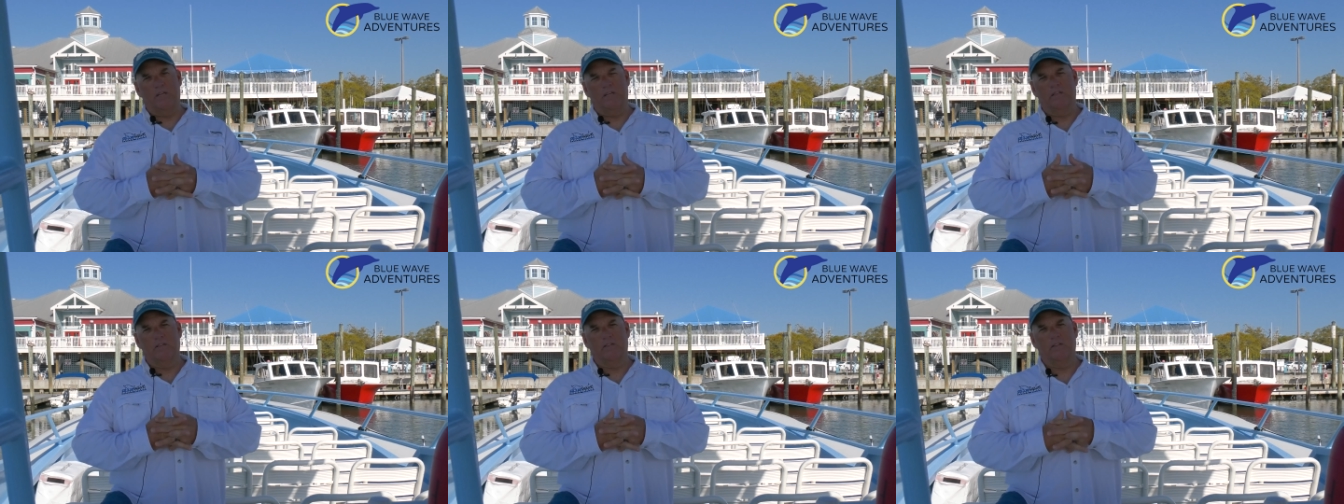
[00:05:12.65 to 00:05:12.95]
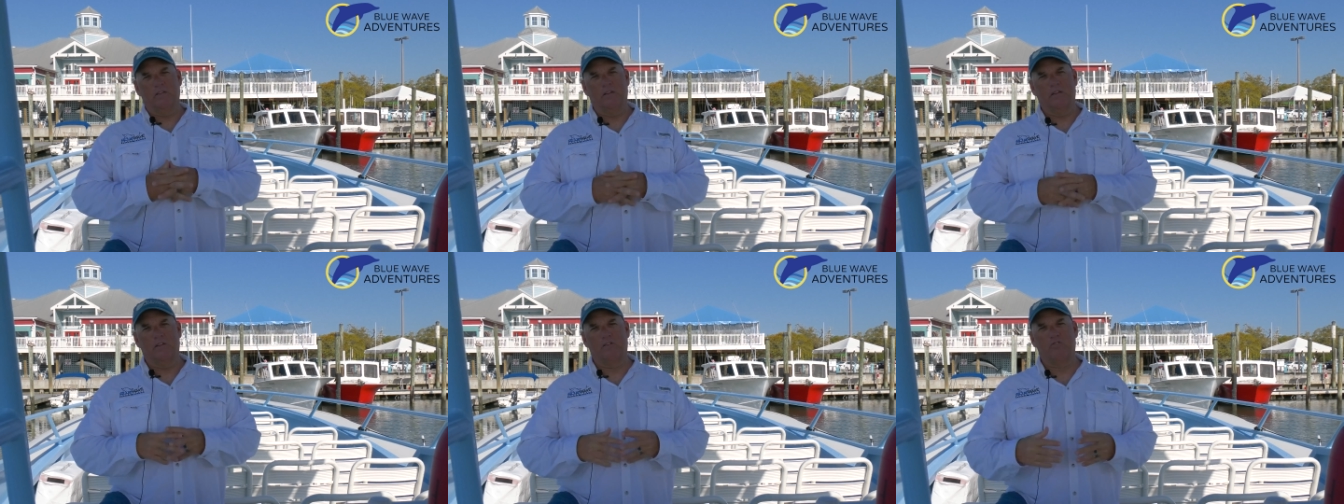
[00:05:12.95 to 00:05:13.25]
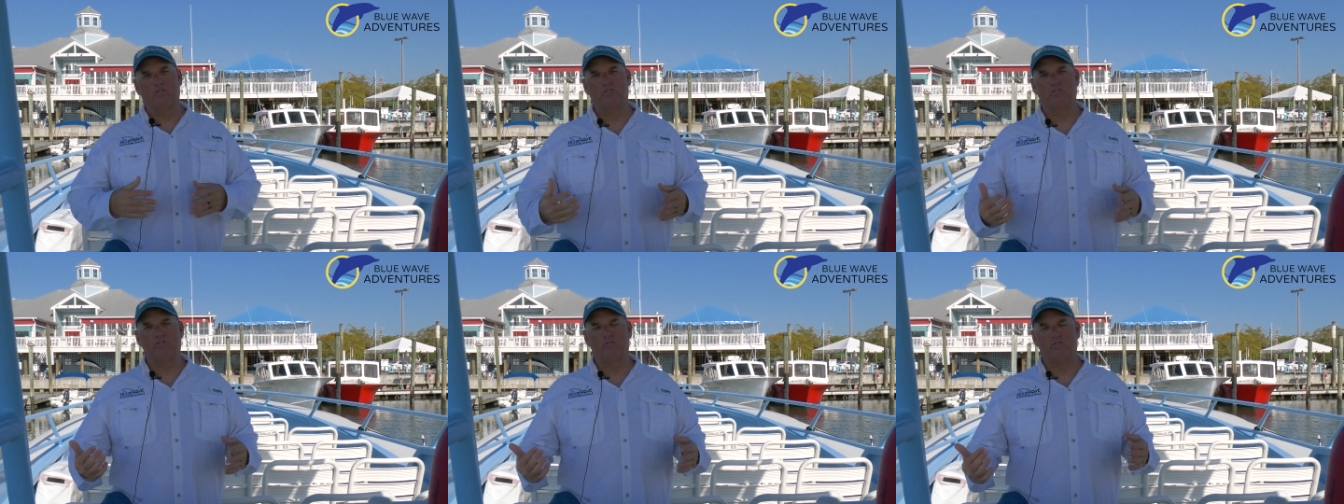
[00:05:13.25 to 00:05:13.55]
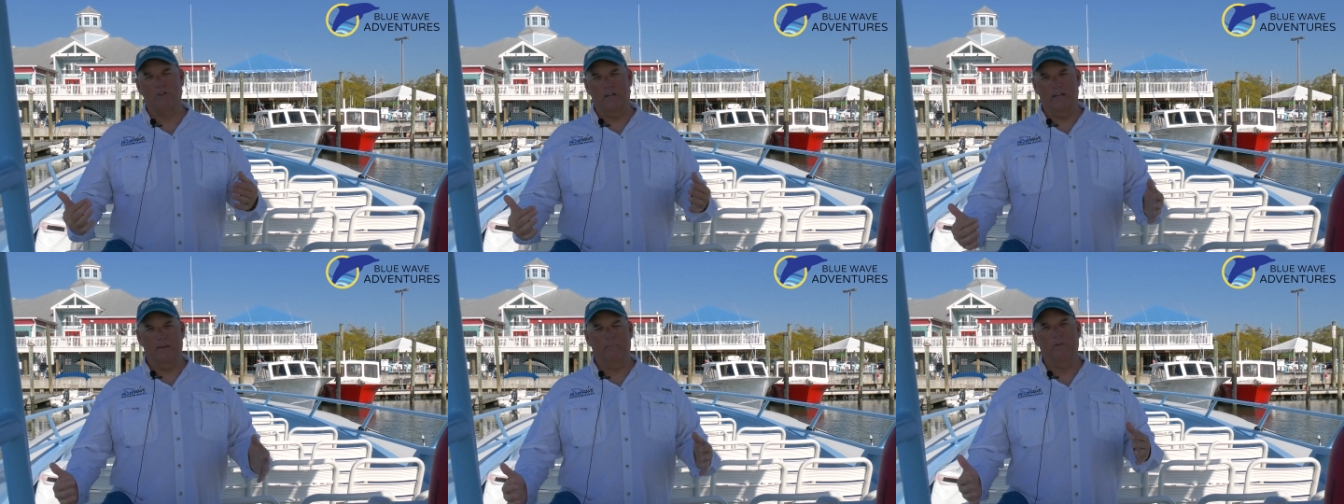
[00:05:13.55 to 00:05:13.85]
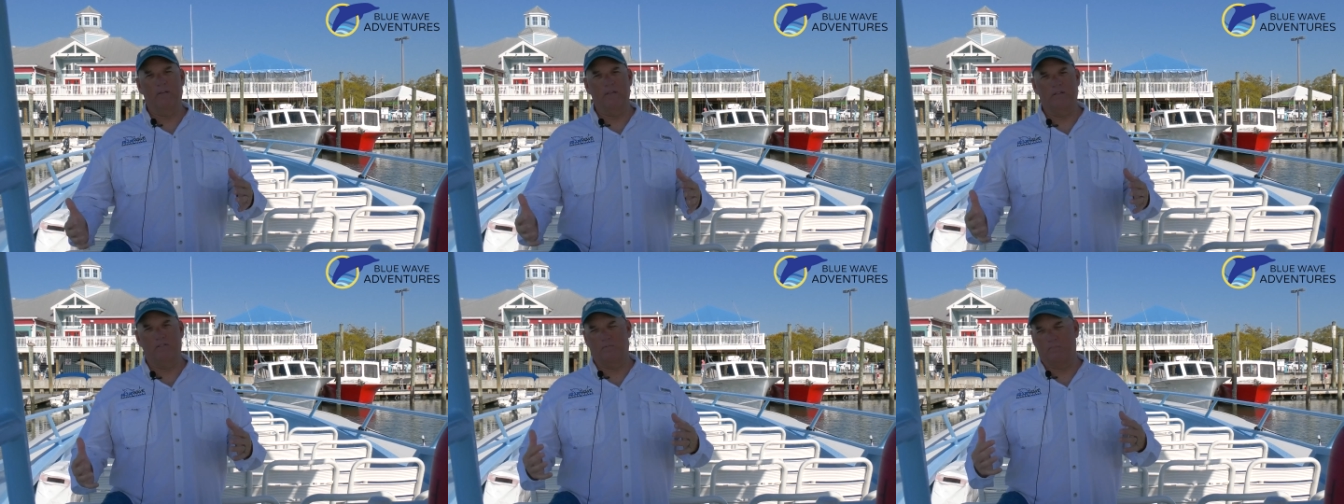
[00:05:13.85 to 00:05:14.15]
is an
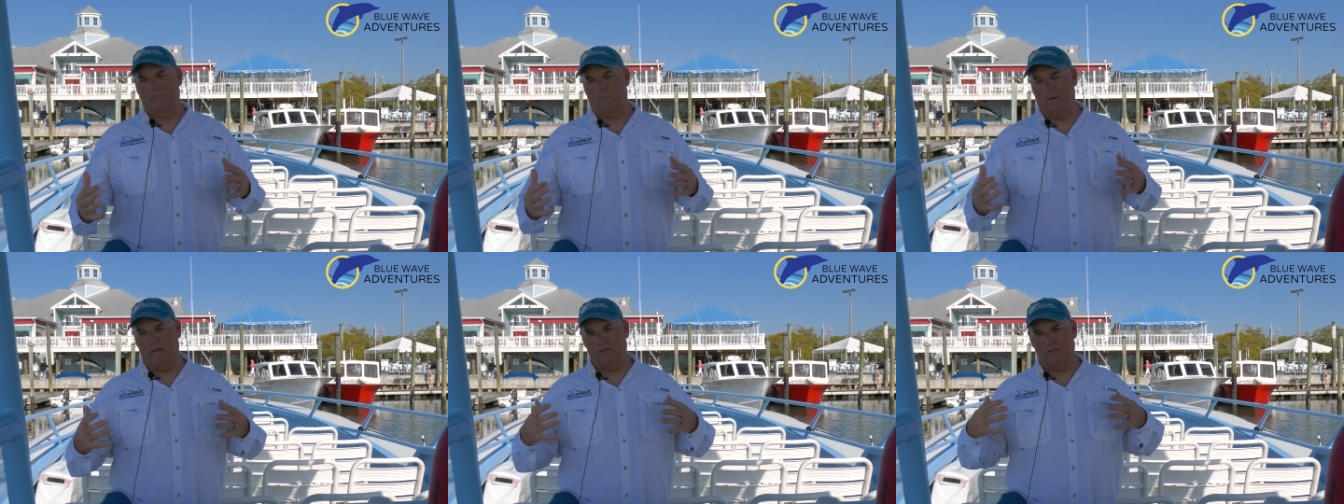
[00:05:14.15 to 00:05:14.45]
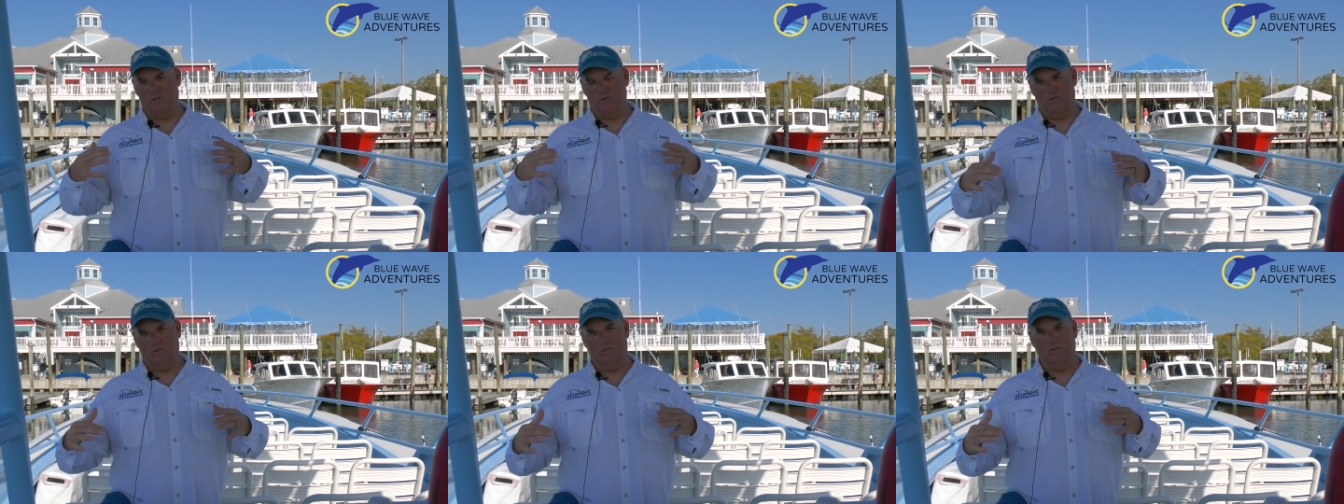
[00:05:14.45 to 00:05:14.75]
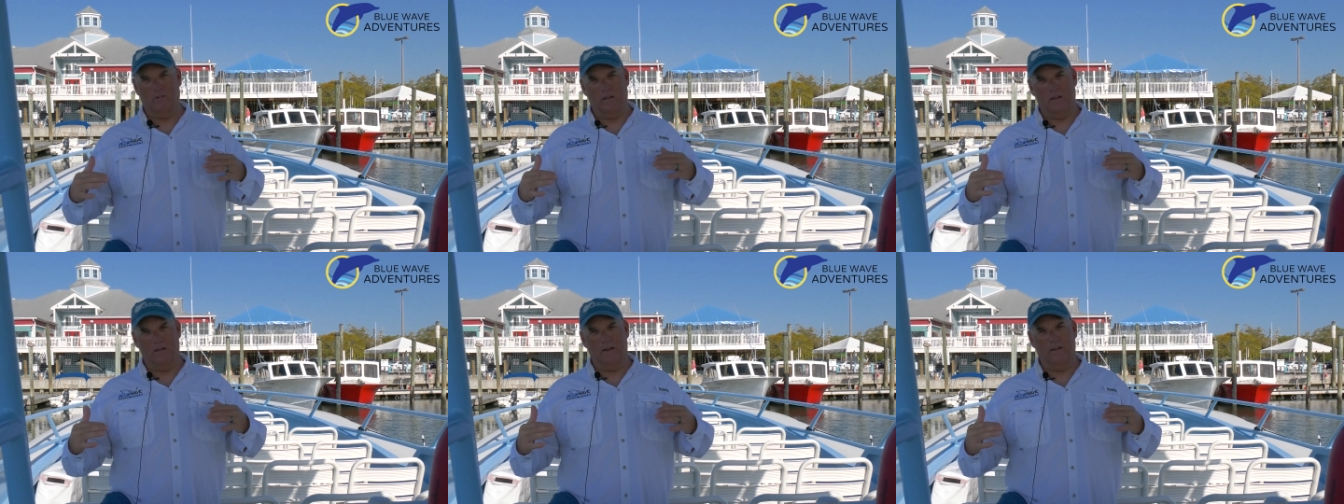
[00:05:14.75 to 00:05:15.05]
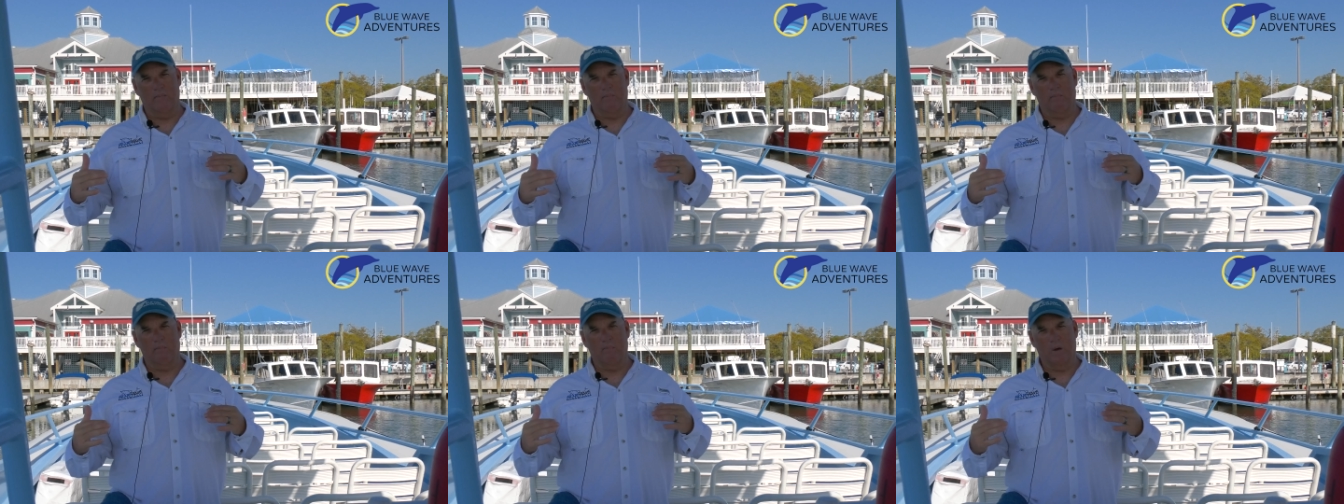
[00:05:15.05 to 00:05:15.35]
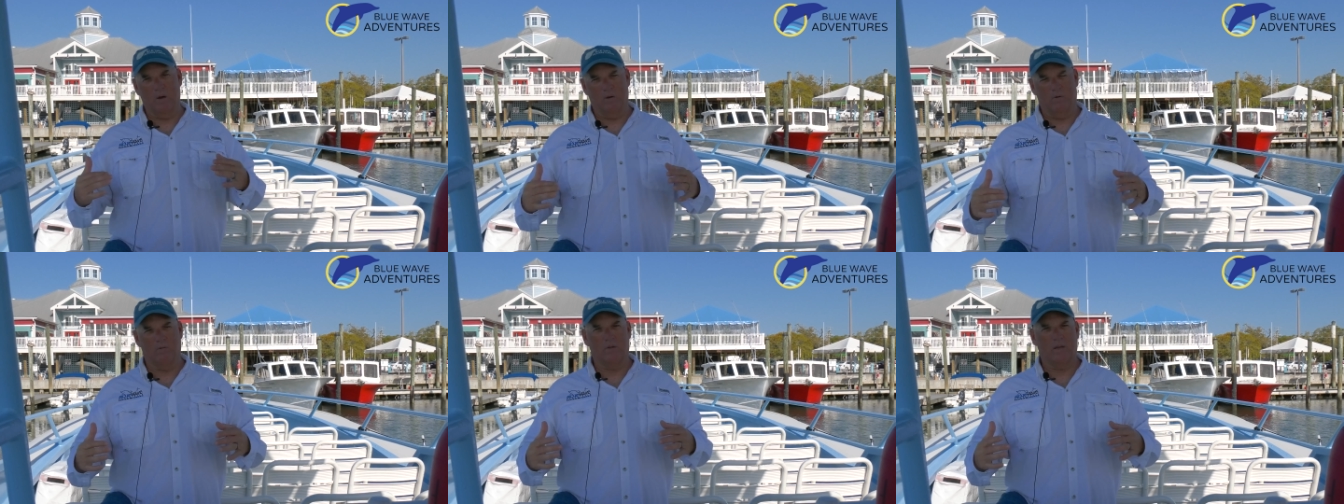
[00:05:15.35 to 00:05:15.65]
extremely special
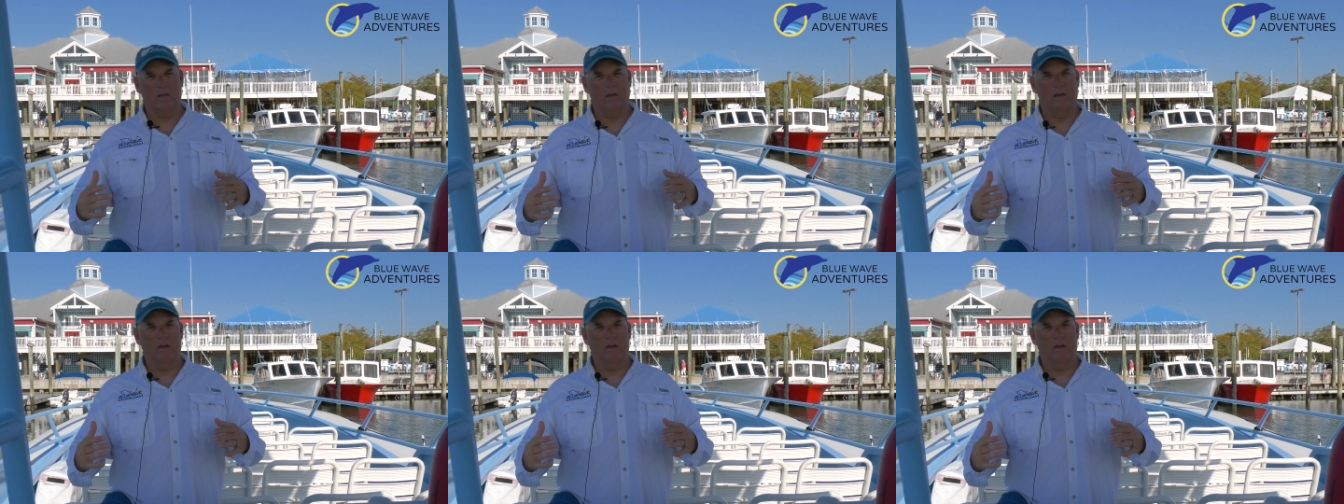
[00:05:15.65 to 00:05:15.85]
boat.